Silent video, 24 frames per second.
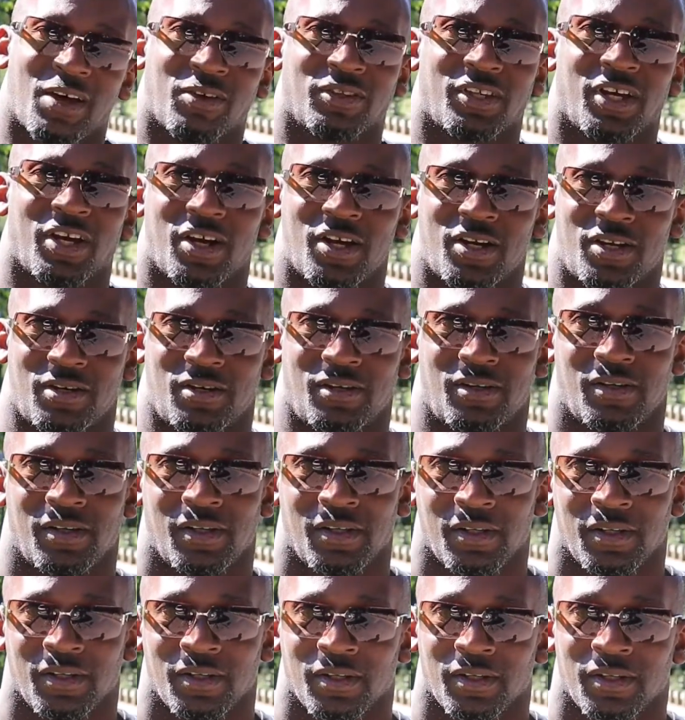out to her.
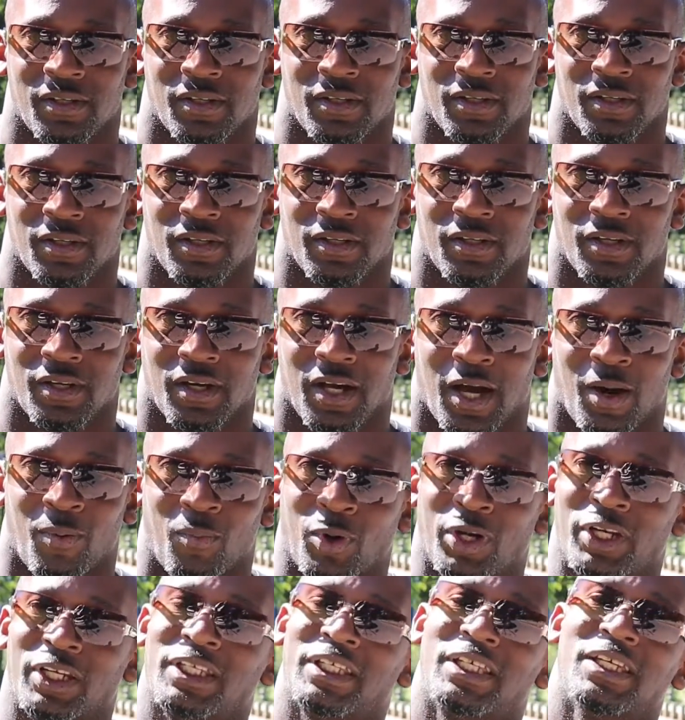I
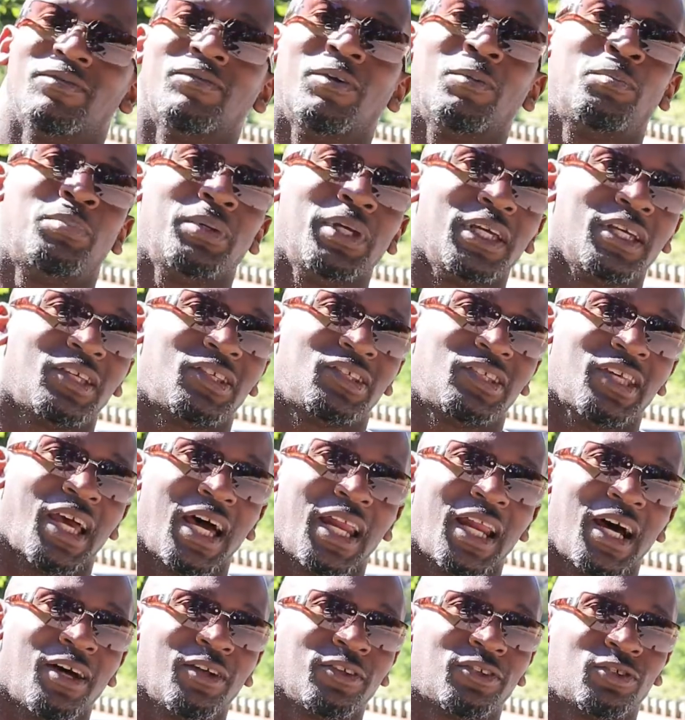want to give a big
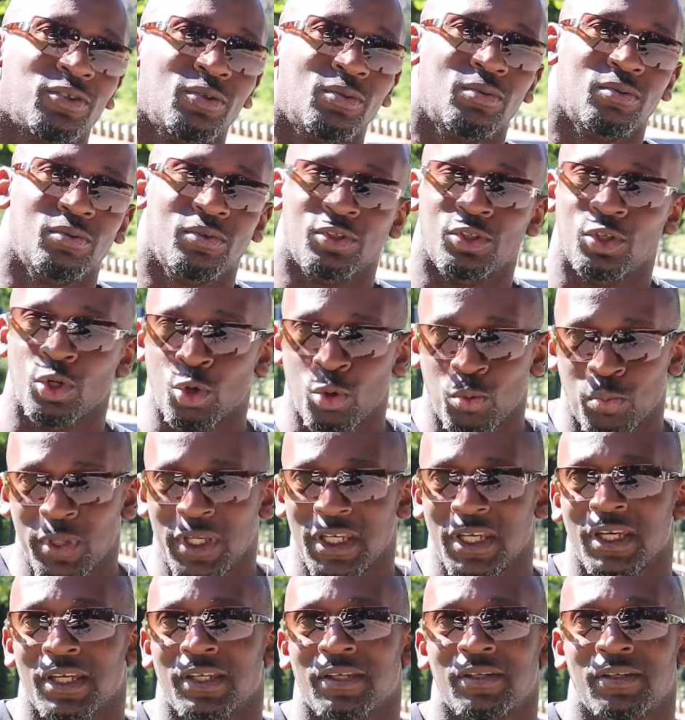shout out to
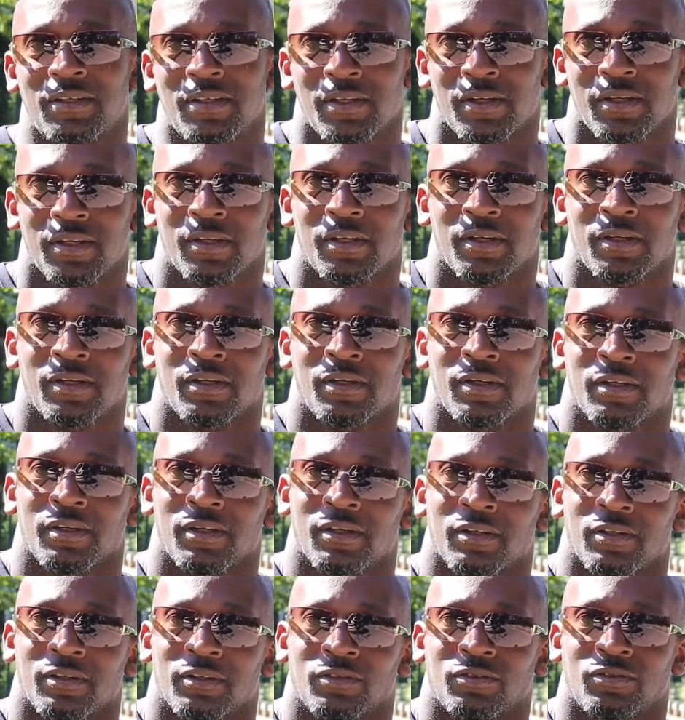Nubian
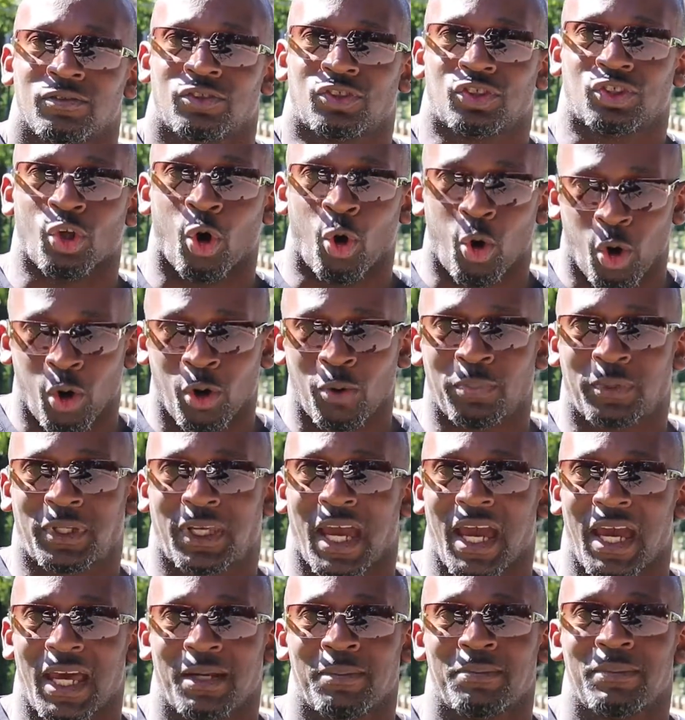Storm
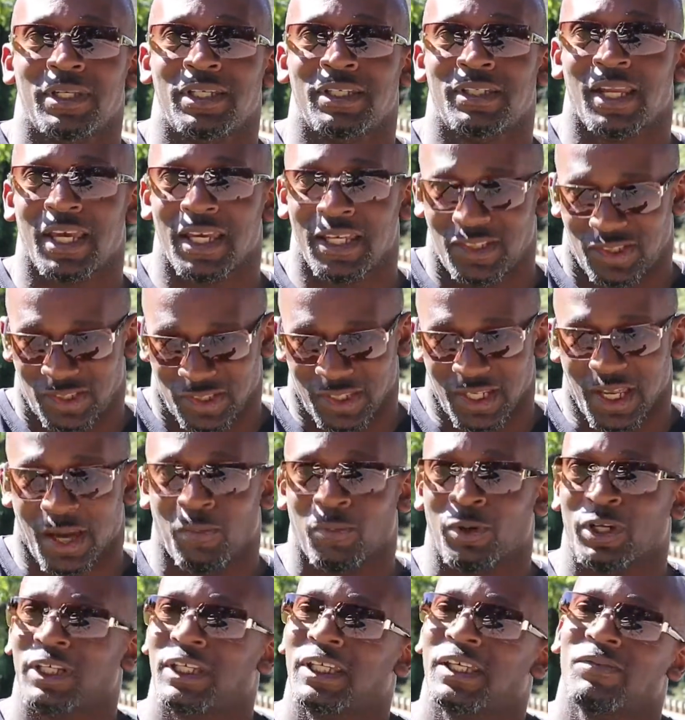Academy Nation. I
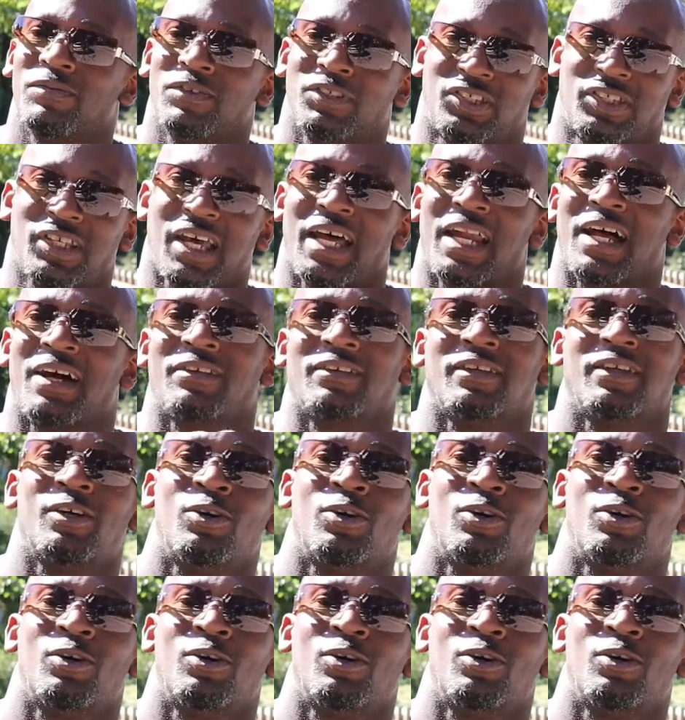want to give a shout out to